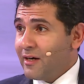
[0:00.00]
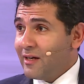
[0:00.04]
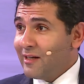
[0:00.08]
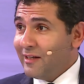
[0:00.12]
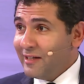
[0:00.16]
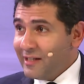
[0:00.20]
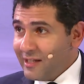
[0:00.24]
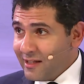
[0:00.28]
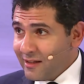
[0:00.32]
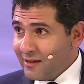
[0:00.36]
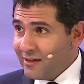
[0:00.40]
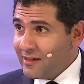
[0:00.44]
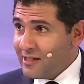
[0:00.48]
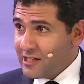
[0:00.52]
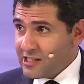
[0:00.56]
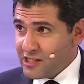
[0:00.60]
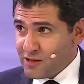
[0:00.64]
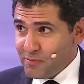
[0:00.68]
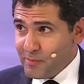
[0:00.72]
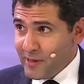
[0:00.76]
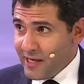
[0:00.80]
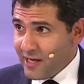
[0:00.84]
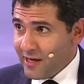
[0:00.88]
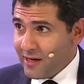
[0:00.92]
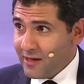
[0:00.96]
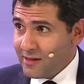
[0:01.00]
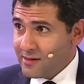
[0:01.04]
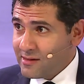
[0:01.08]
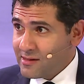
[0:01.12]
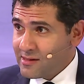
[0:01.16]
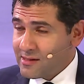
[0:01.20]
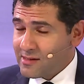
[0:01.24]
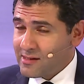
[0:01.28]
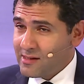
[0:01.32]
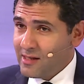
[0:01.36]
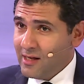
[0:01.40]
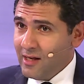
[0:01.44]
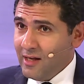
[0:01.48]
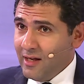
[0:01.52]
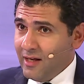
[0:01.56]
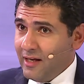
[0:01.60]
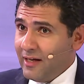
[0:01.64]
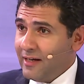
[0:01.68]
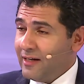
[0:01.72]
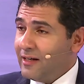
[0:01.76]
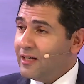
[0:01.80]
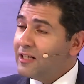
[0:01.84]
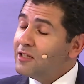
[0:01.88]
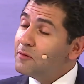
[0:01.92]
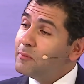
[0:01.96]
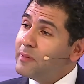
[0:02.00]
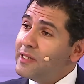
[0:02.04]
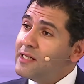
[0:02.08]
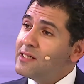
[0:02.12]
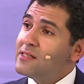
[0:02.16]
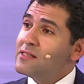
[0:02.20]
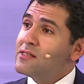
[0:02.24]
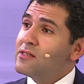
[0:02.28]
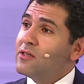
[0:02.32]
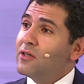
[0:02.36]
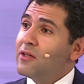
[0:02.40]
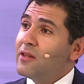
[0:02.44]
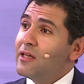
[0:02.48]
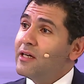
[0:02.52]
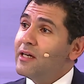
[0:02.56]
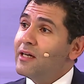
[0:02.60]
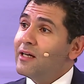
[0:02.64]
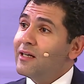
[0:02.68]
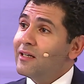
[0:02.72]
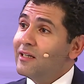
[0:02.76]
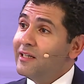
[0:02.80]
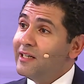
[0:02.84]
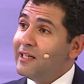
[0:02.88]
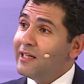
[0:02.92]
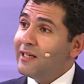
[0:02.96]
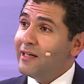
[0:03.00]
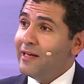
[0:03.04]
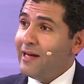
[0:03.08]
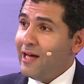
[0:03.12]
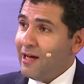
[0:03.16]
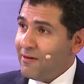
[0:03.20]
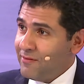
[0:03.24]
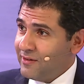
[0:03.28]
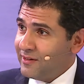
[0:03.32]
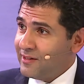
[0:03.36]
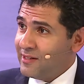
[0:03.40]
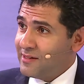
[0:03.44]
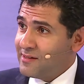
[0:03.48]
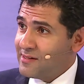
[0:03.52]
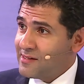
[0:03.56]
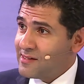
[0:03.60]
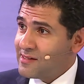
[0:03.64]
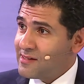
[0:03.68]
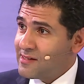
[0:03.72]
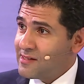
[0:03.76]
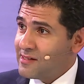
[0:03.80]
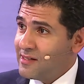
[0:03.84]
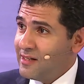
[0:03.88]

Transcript: clinical experience and not based on the clinical evidence.